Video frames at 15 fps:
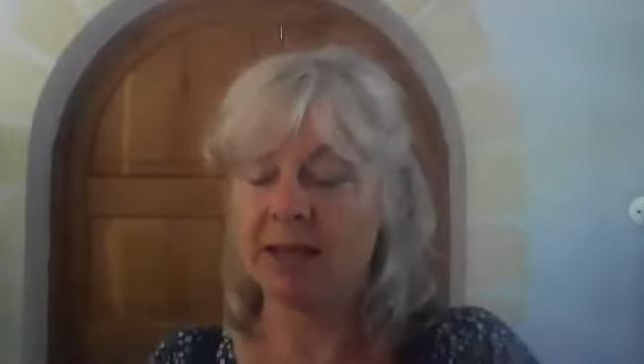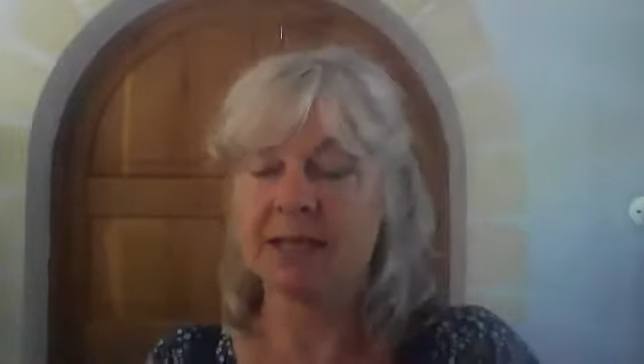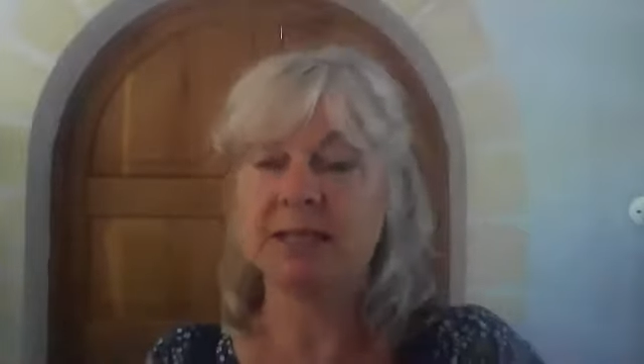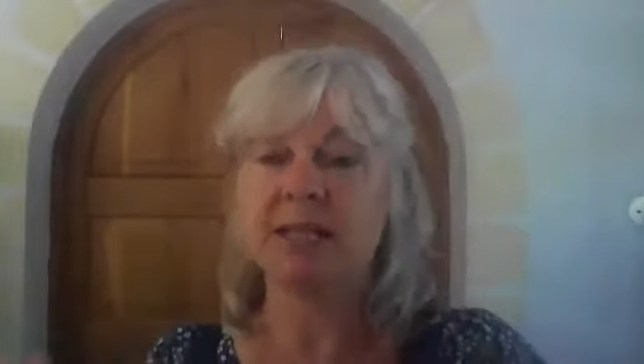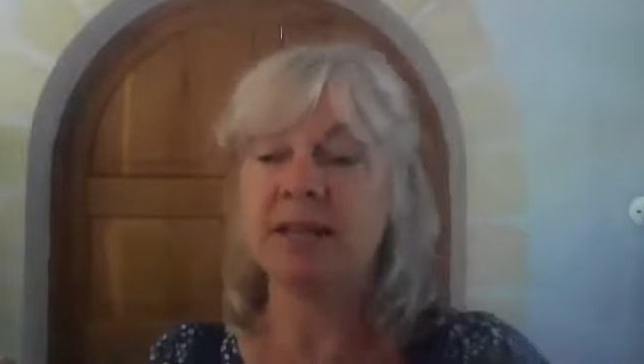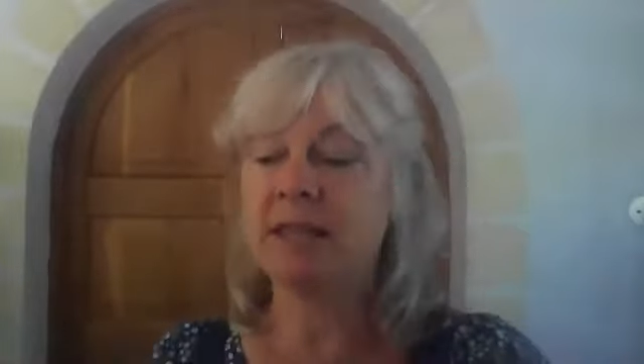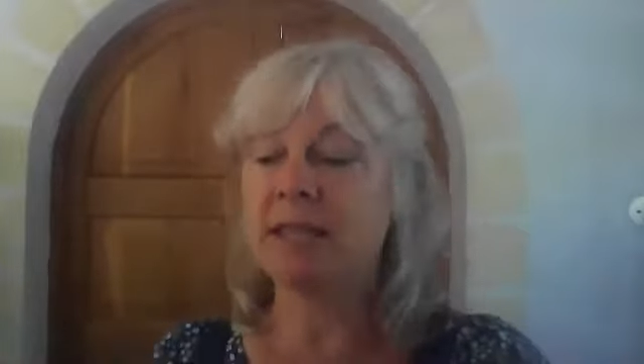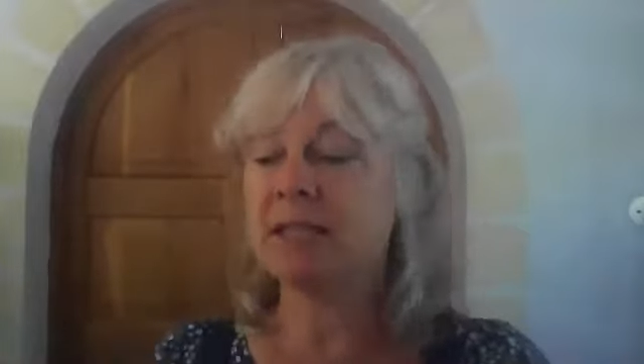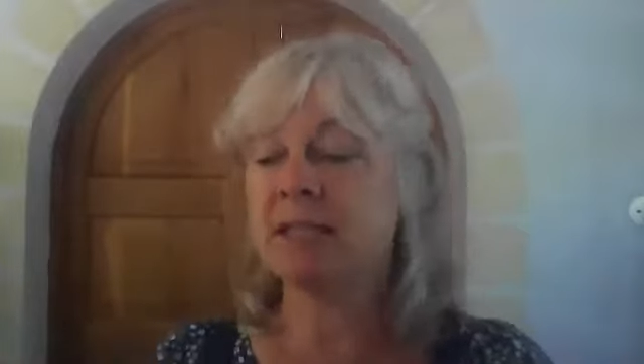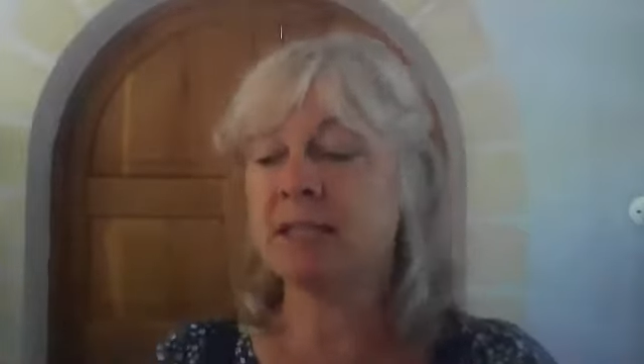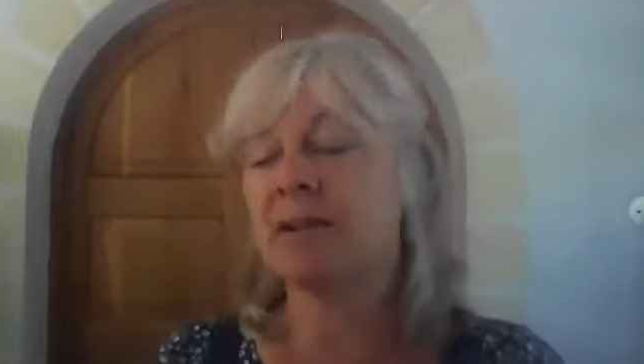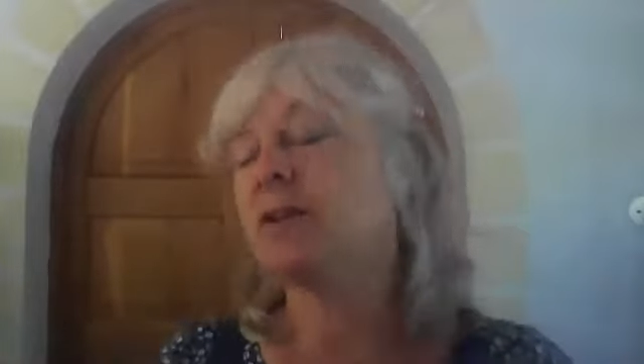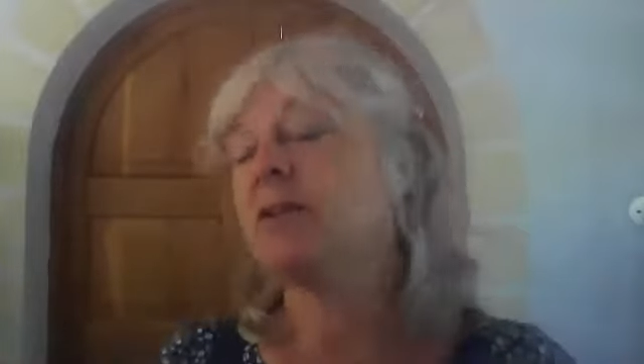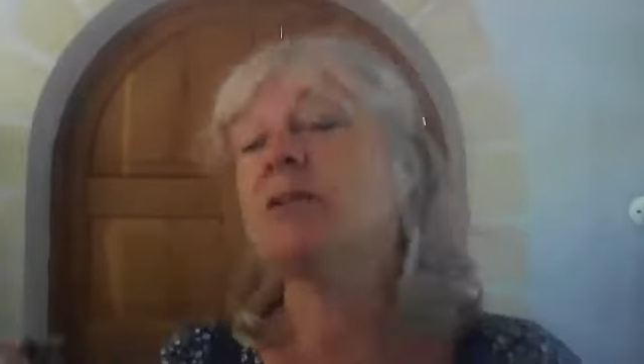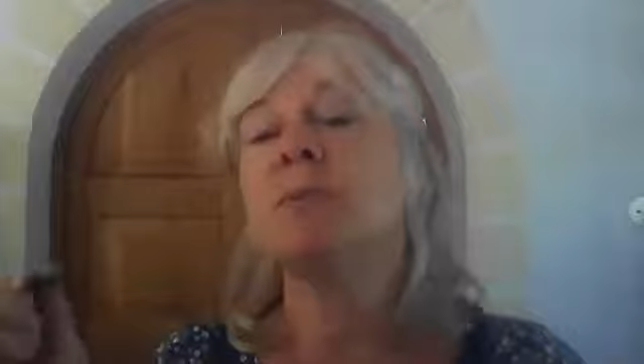So this is
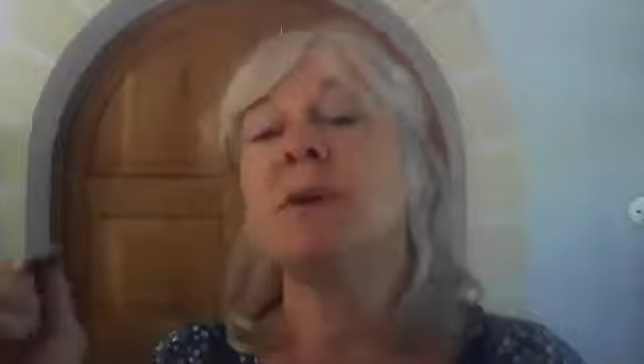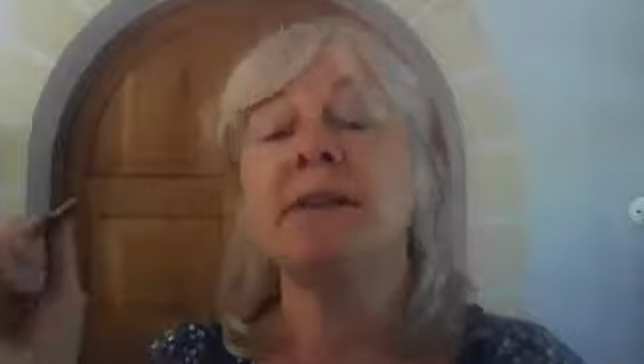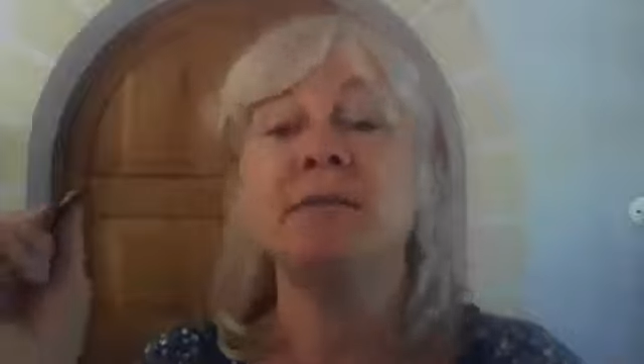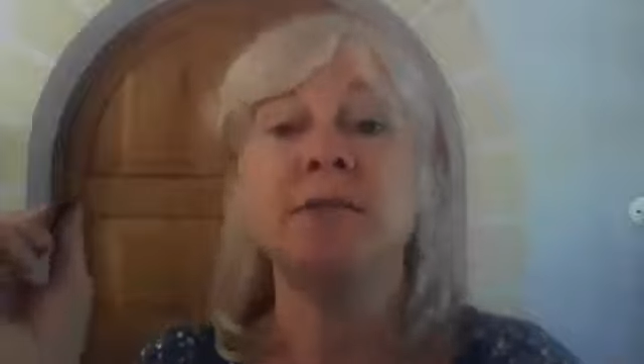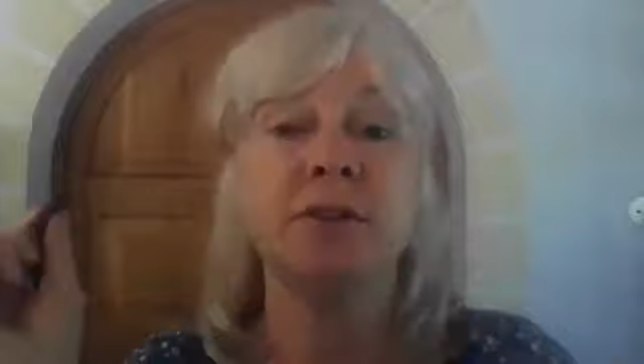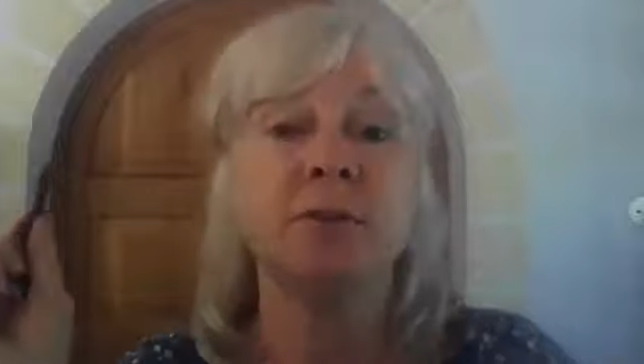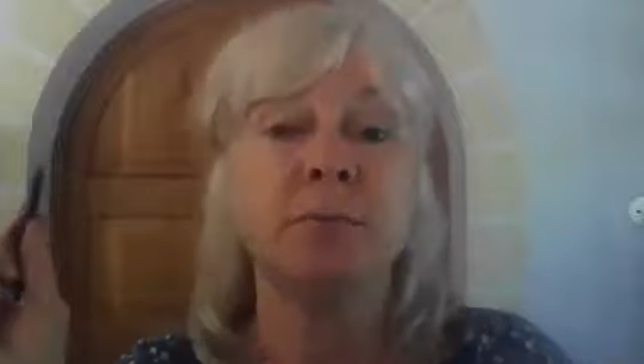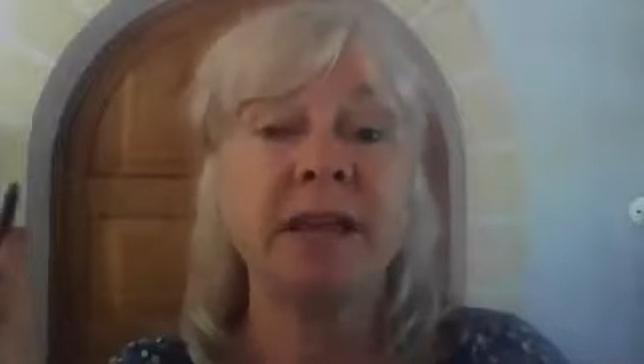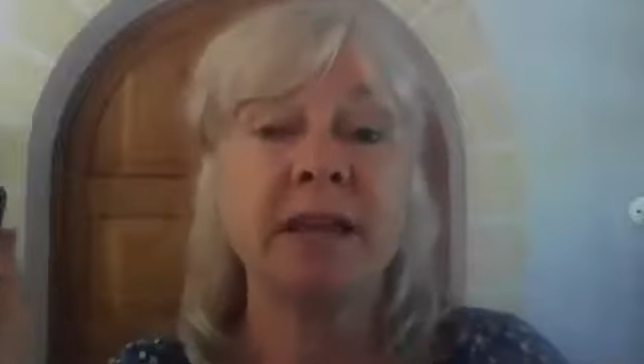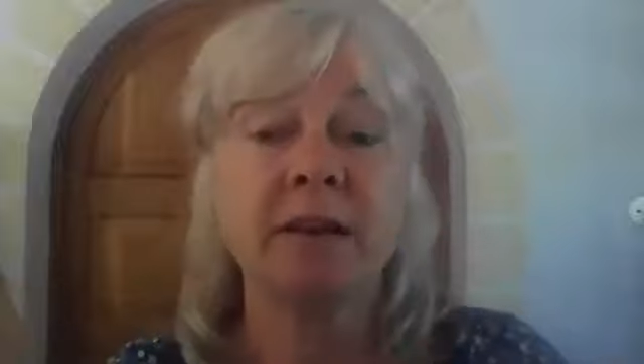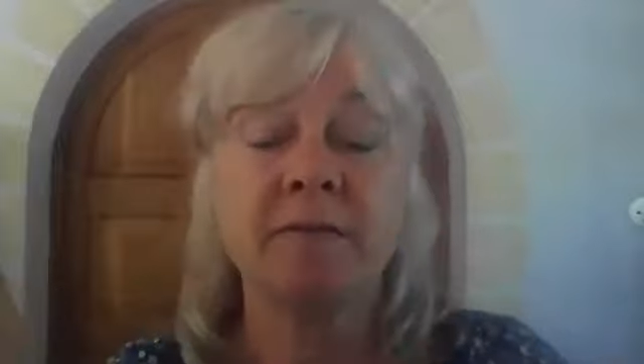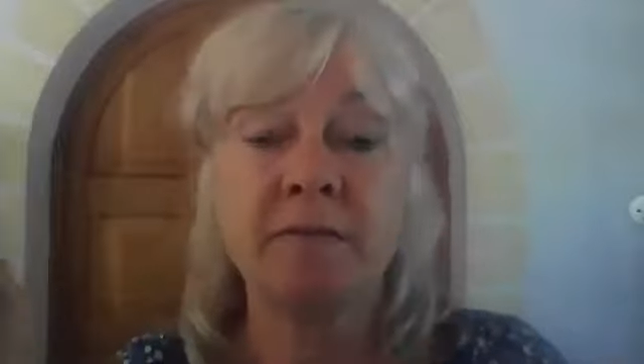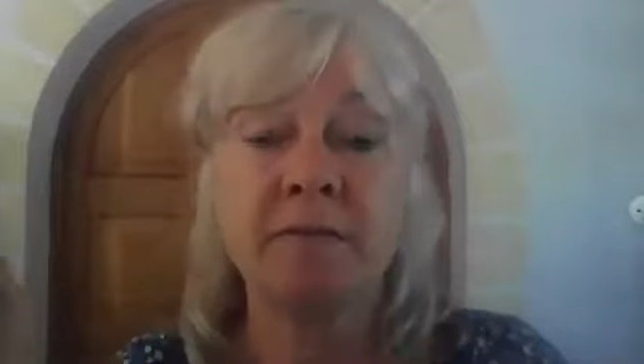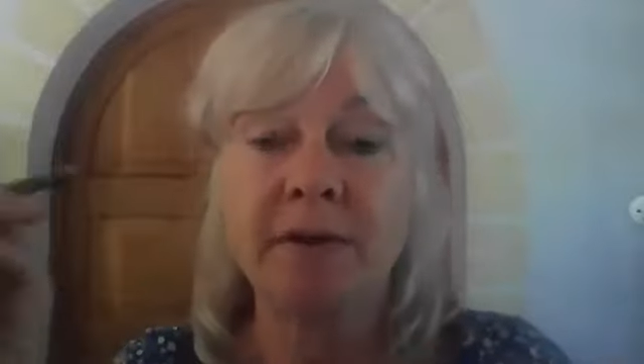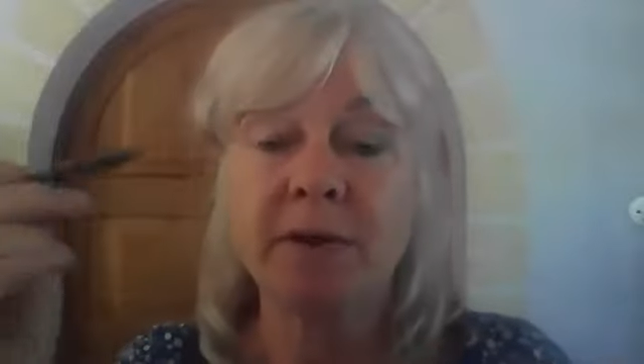a good way of doing your
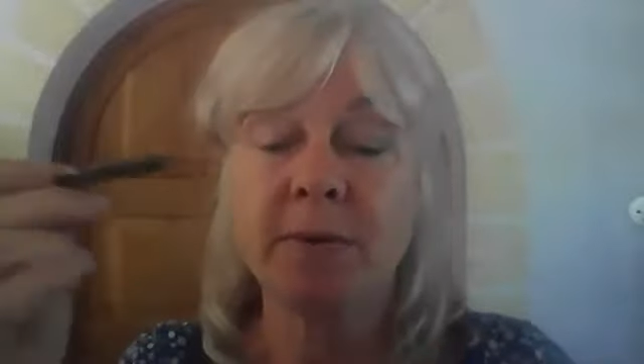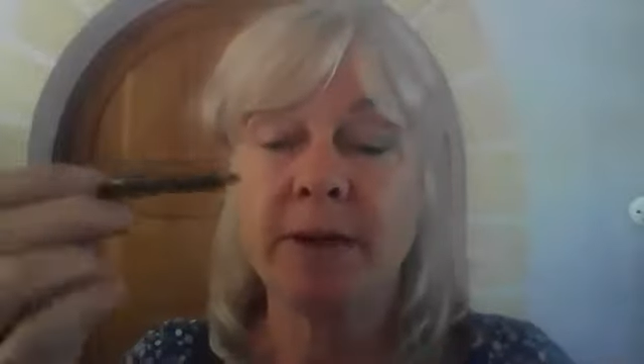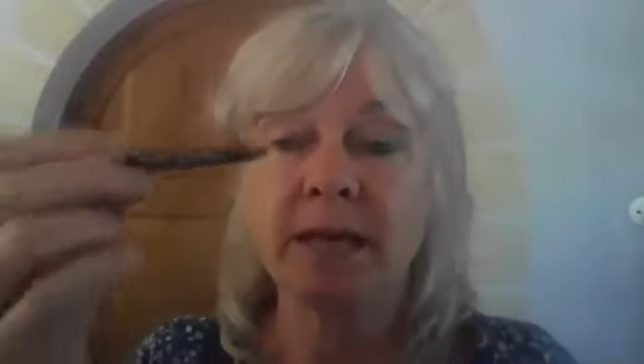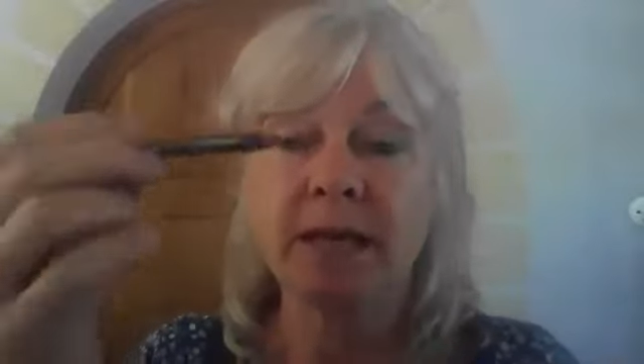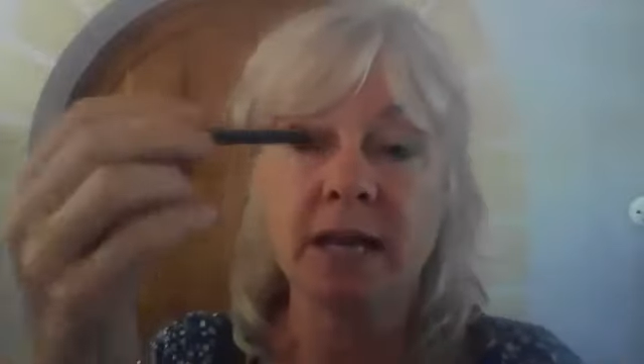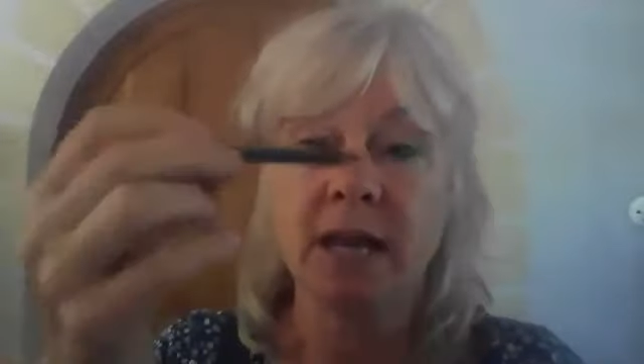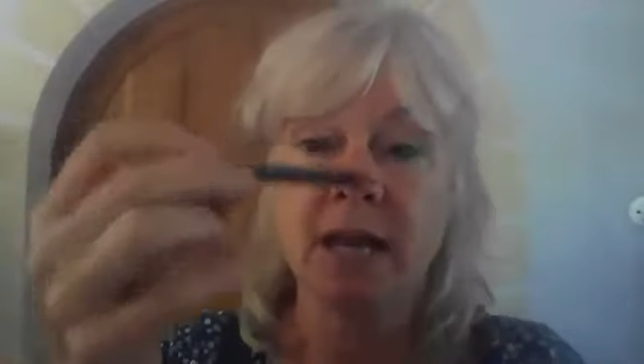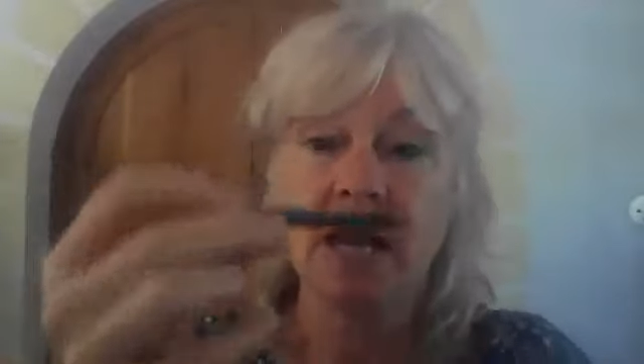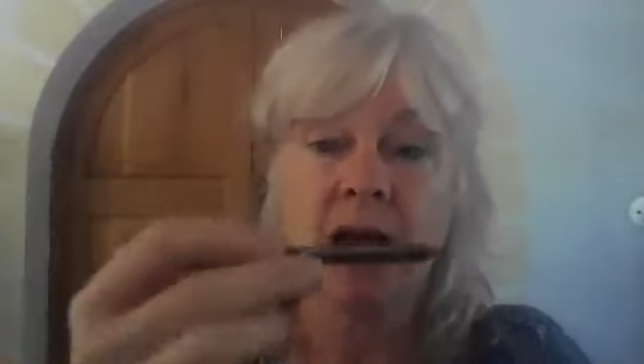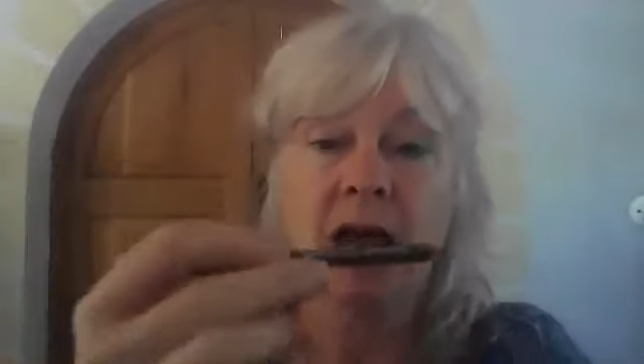makeup very quickly.